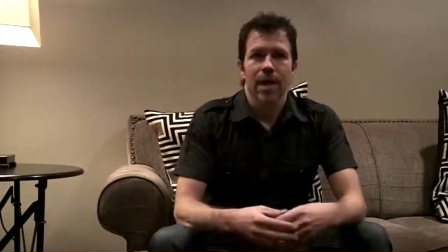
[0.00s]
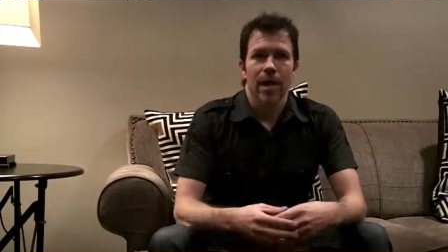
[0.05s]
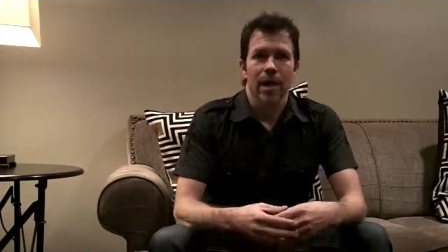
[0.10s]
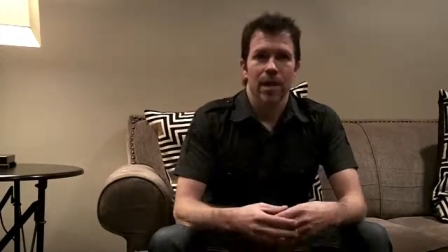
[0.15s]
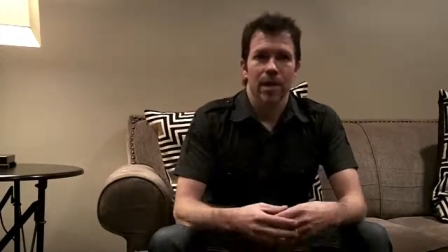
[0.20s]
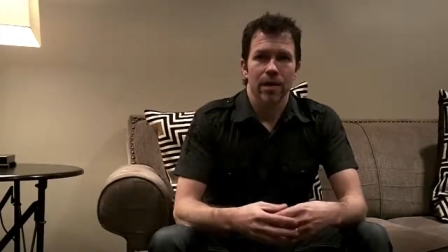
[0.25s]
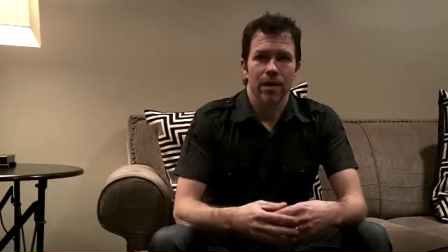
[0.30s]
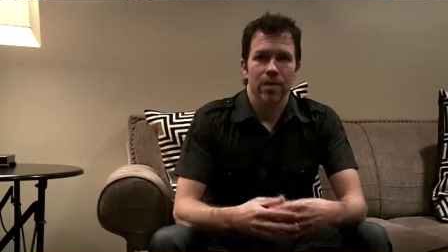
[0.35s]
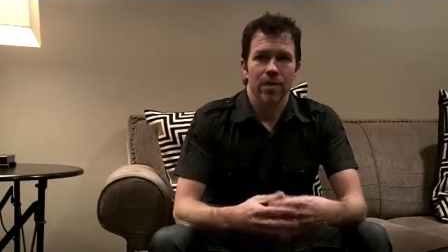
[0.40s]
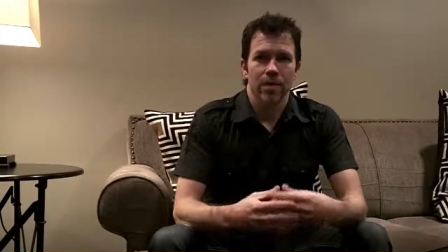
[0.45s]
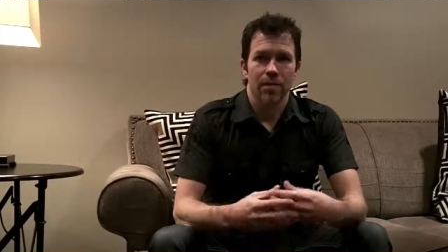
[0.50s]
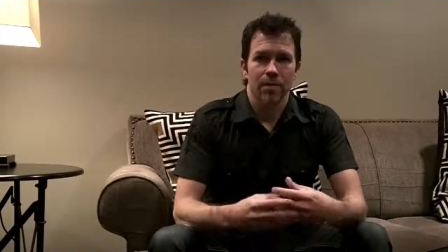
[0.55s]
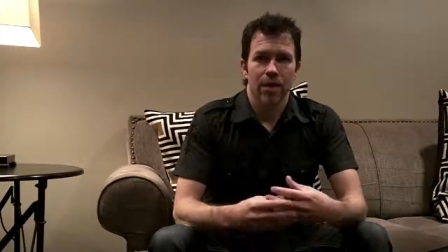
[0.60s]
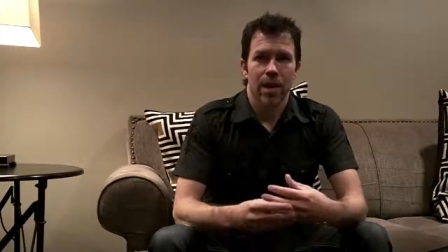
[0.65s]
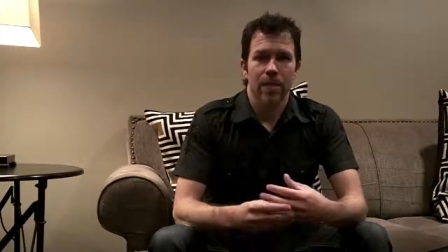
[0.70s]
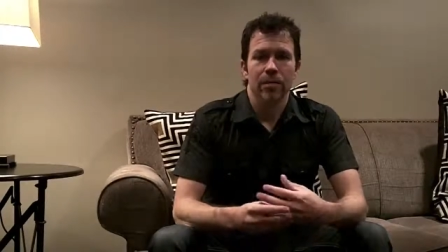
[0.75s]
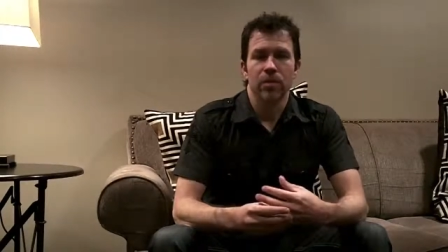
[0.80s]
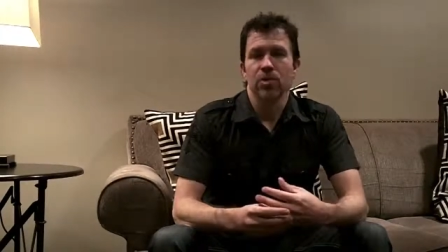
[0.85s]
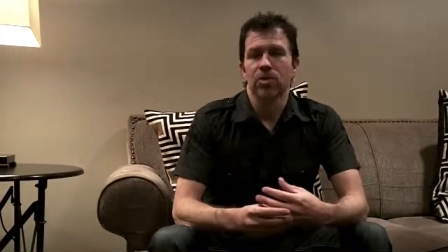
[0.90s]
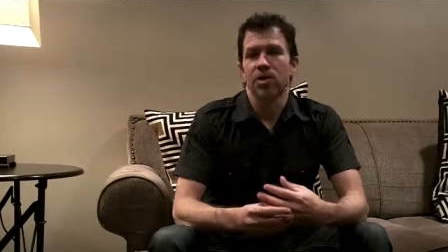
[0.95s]
and
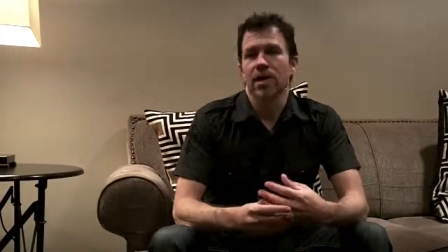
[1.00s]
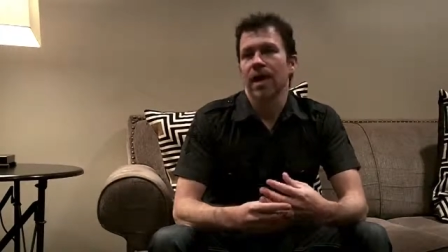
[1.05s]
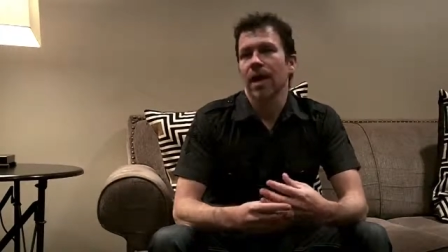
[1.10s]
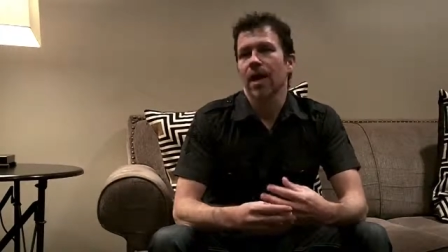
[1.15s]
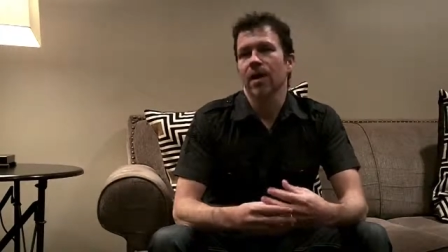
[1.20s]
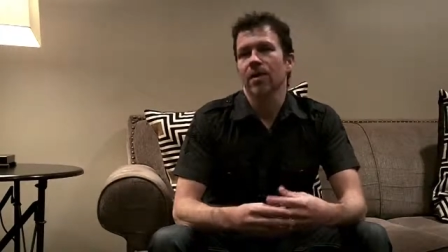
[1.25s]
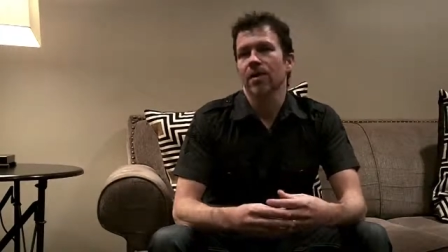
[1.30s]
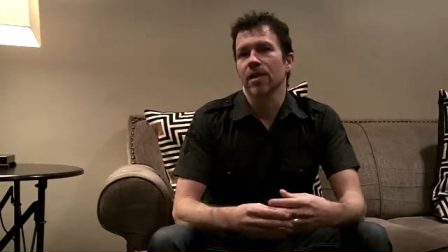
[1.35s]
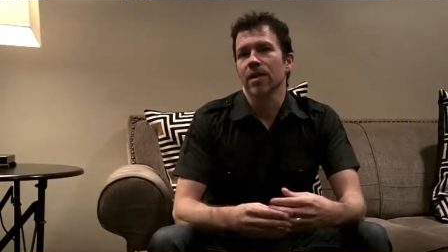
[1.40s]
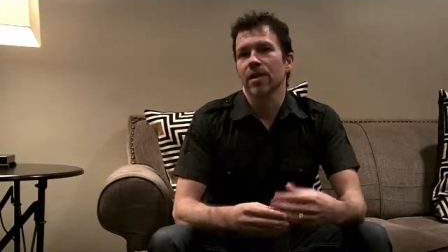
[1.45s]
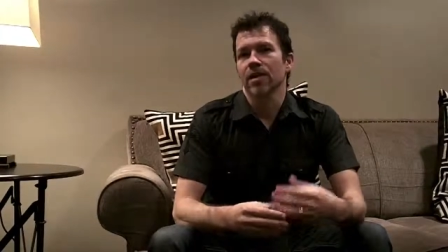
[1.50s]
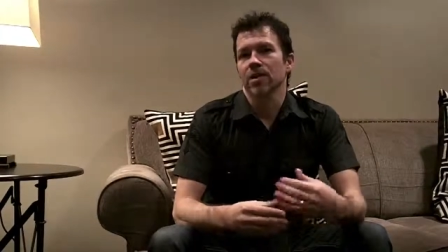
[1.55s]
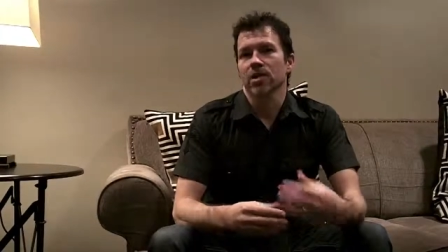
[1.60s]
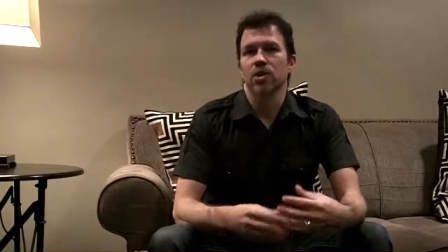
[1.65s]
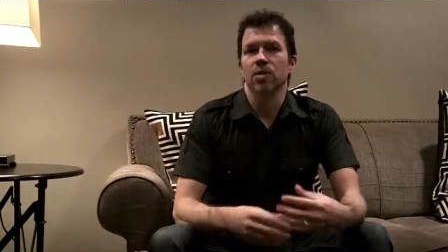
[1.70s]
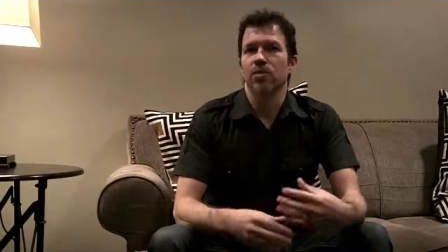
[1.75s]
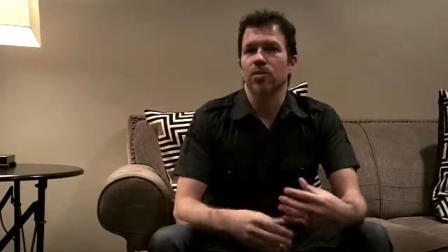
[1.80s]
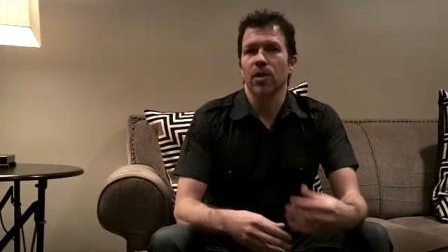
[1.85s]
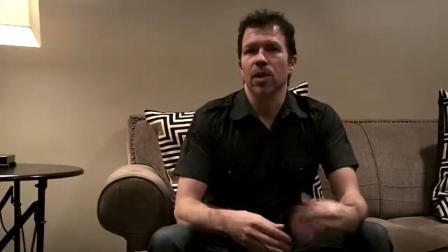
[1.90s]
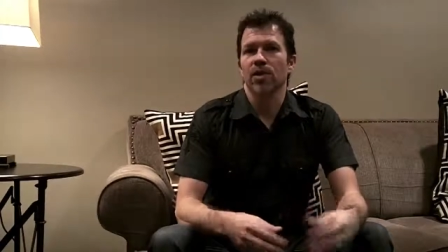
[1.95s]
my musicality is
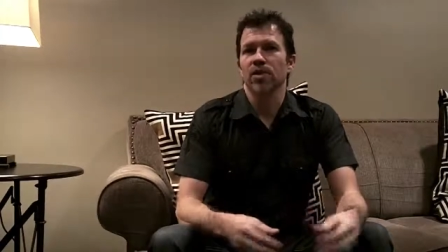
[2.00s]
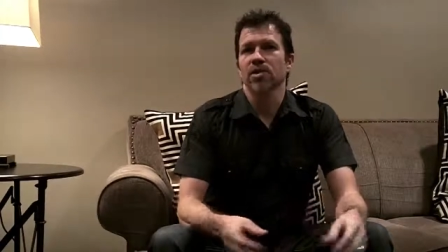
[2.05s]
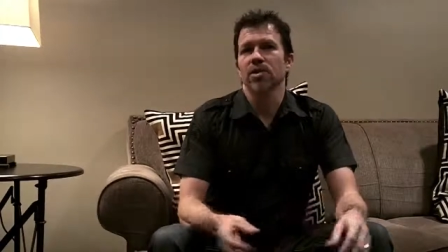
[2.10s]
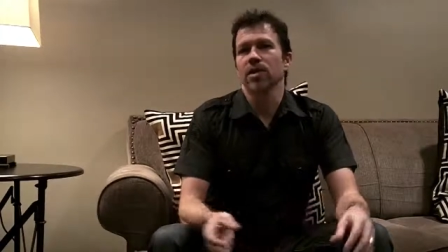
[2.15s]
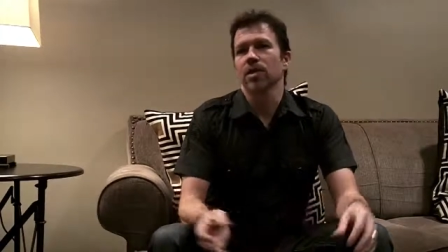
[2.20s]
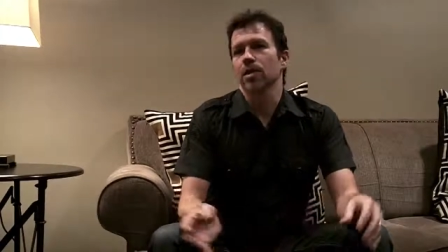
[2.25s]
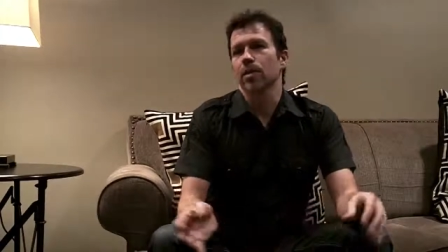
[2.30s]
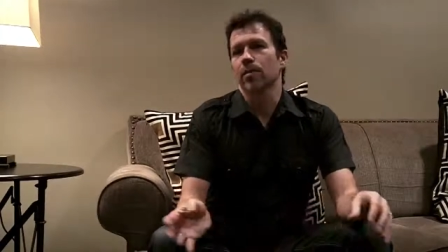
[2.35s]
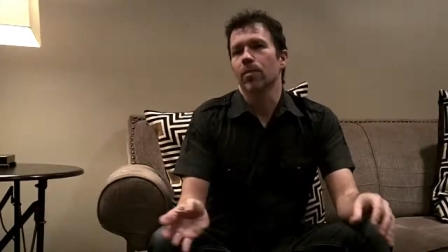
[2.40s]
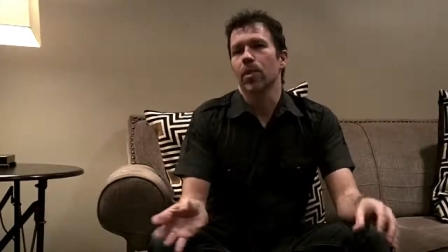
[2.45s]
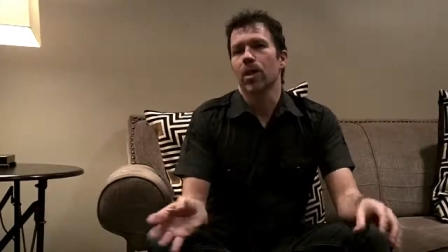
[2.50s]
expressed in the